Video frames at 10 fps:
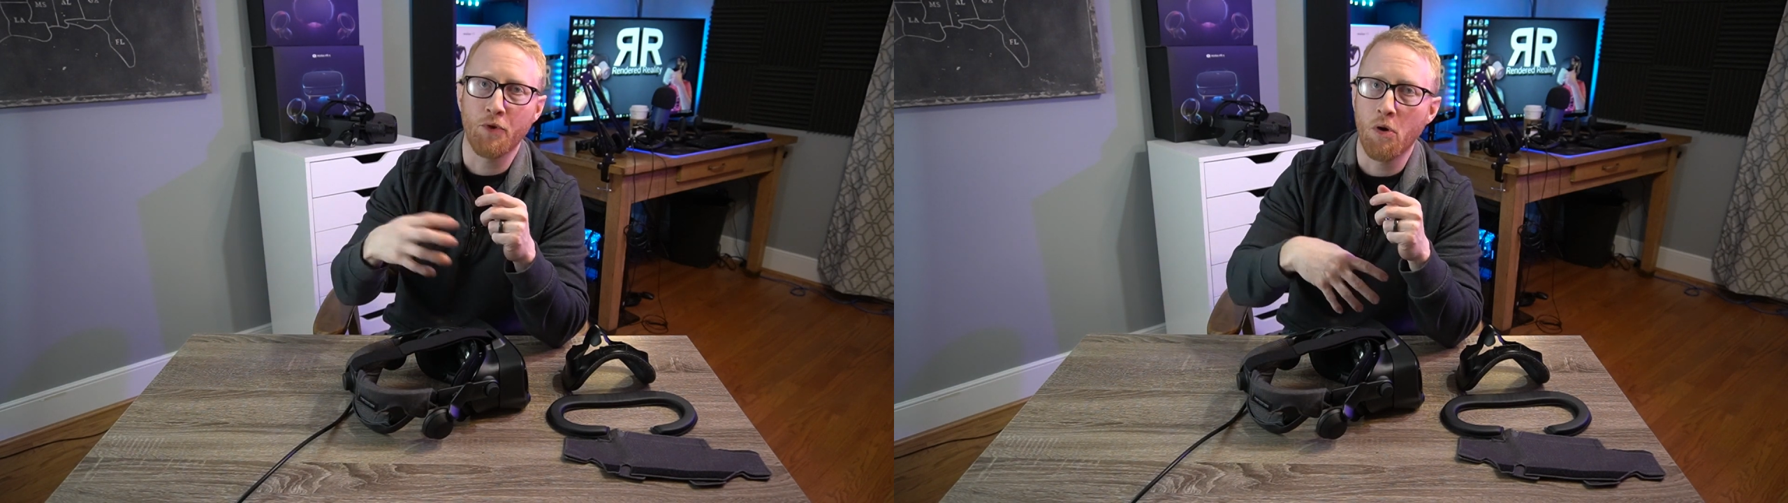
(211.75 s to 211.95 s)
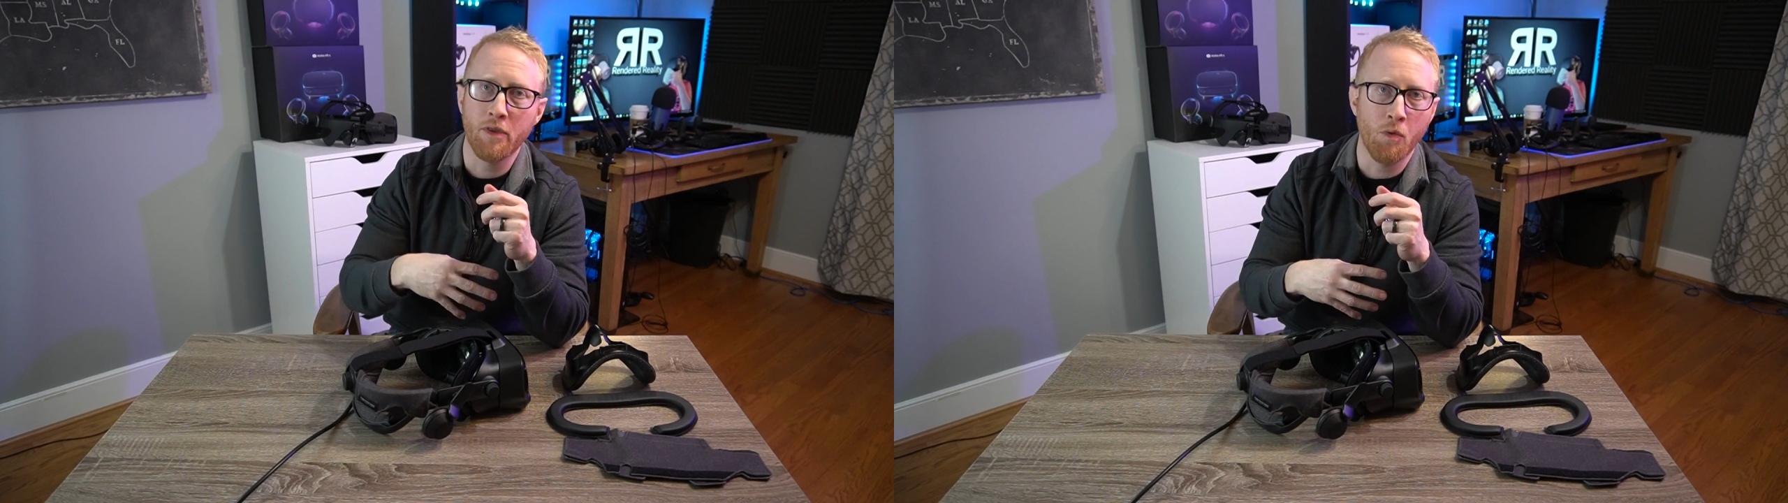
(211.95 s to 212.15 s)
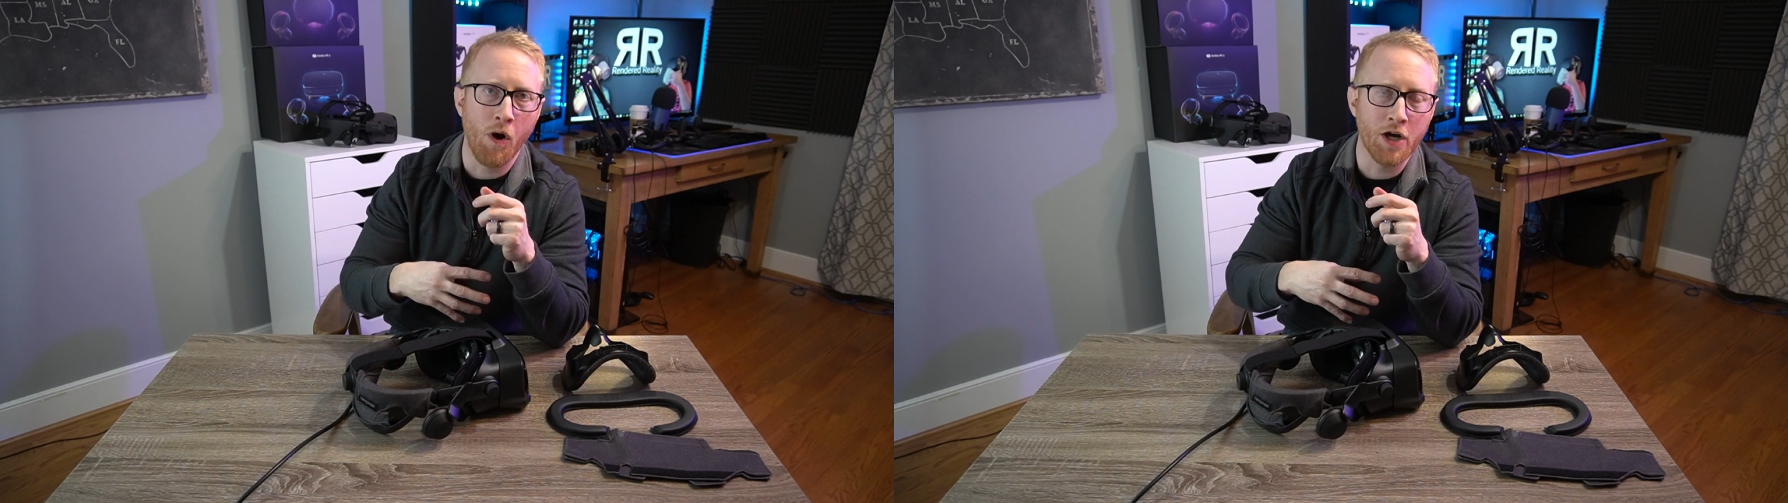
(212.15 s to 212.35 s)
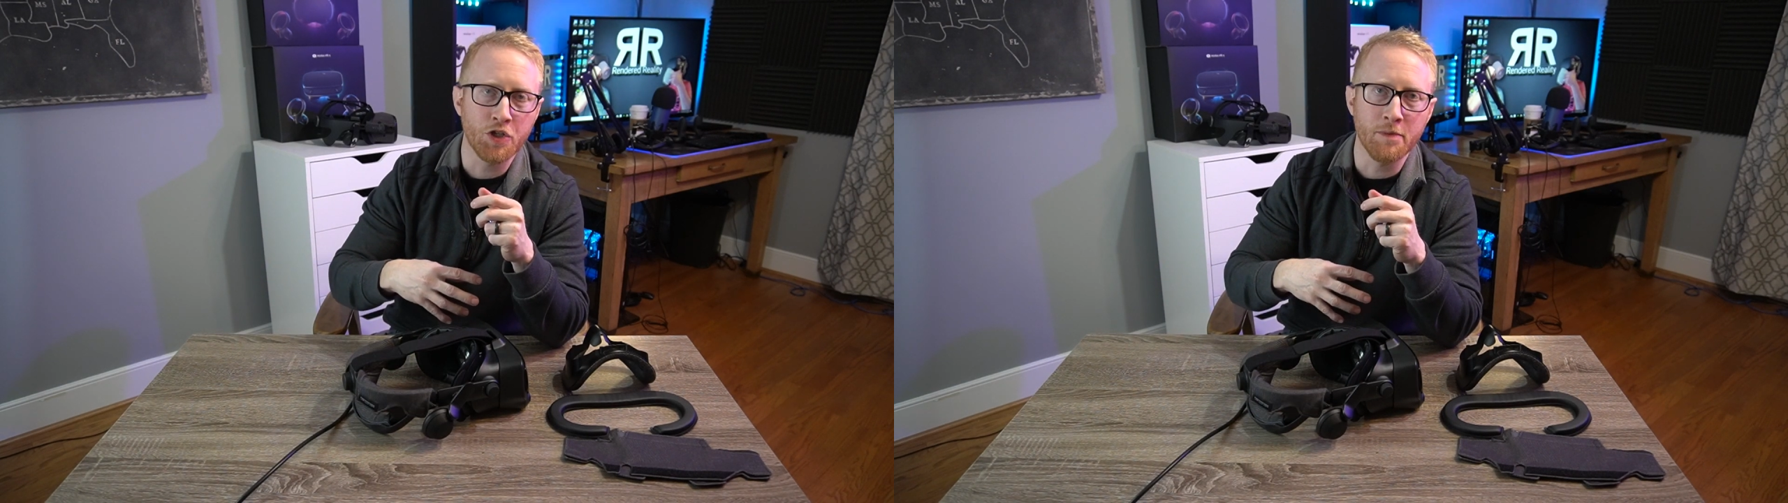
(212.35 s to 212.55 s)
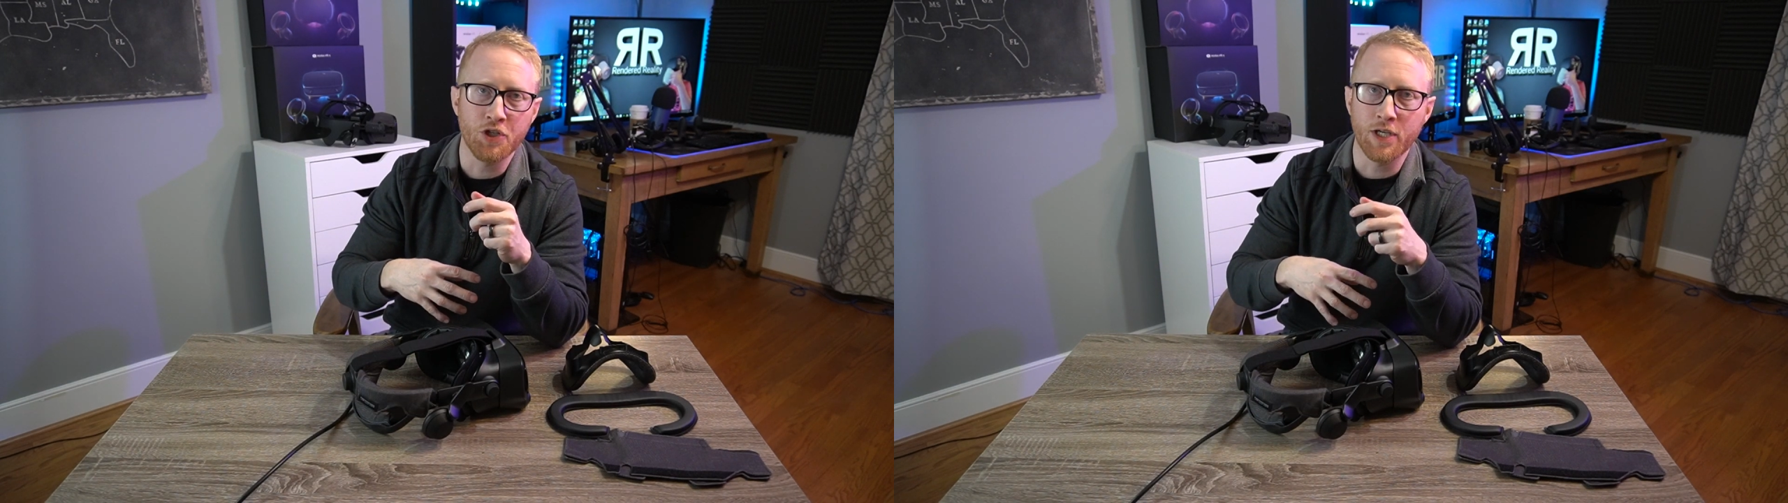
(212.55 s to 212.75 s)
throw it in the
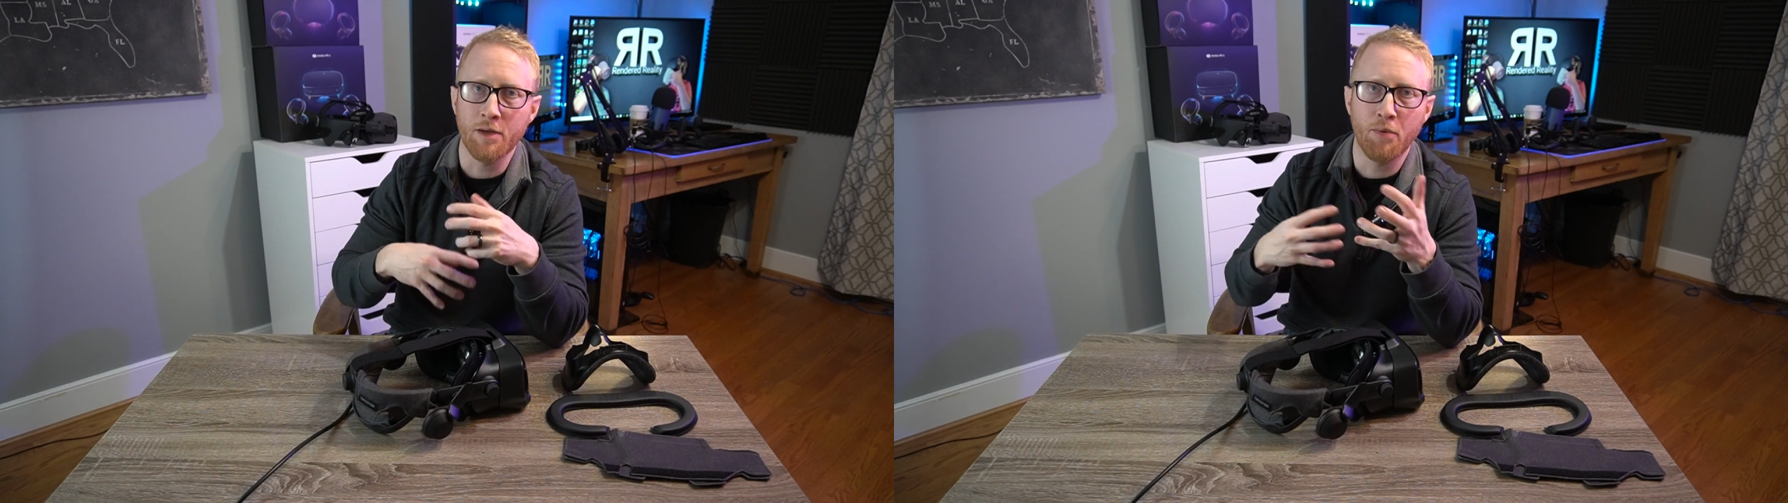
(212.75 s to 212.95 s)
washing machine,